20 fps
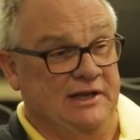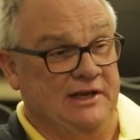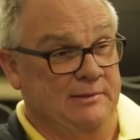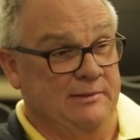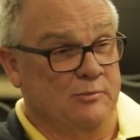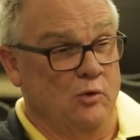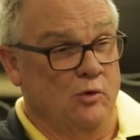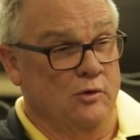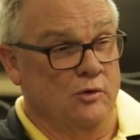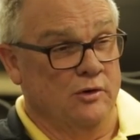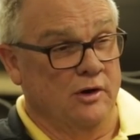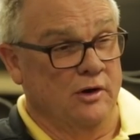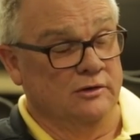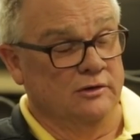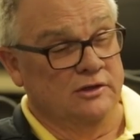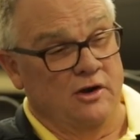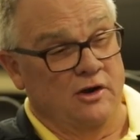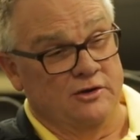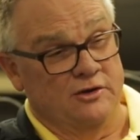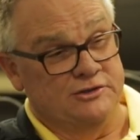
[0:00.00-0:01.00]
anymore are
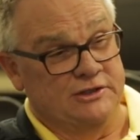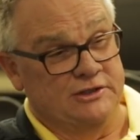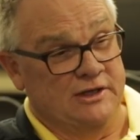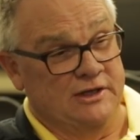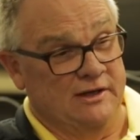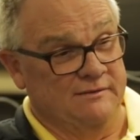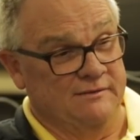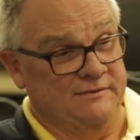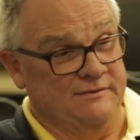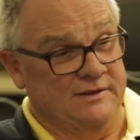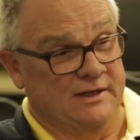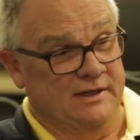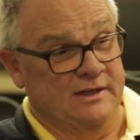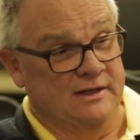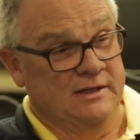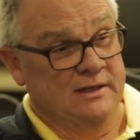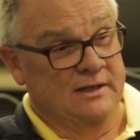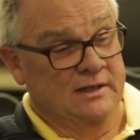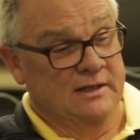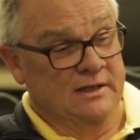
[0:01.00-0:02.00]
large enough to
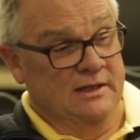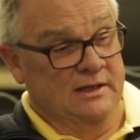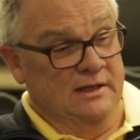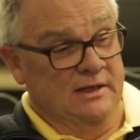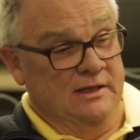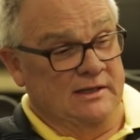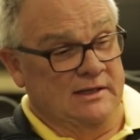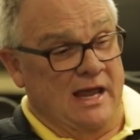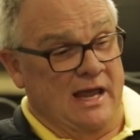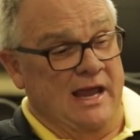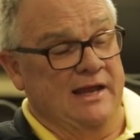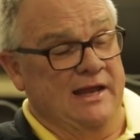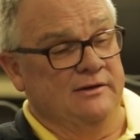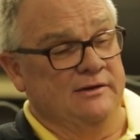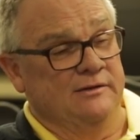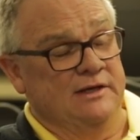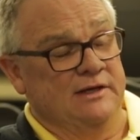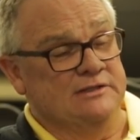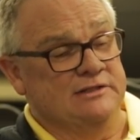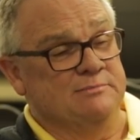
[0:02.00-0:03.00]

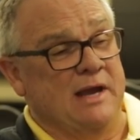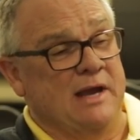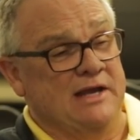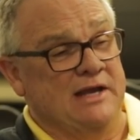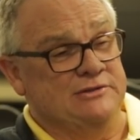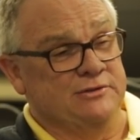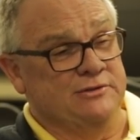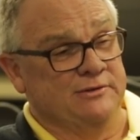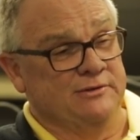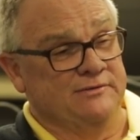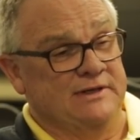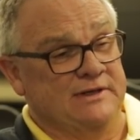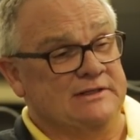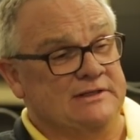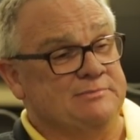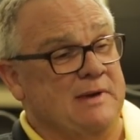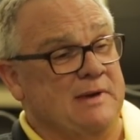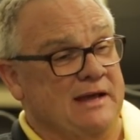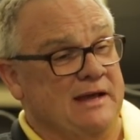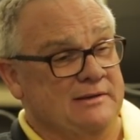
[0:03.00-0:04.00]
handle these major
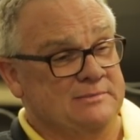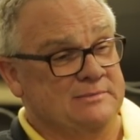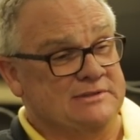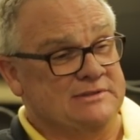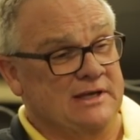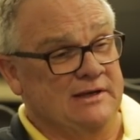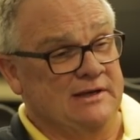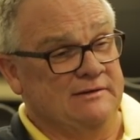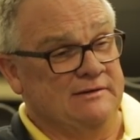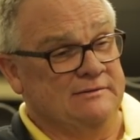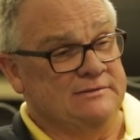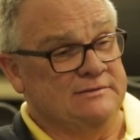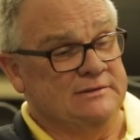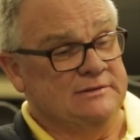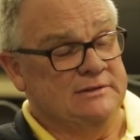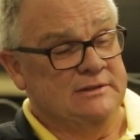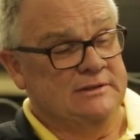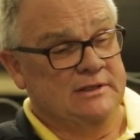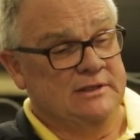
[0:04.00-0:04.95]
events by themselves.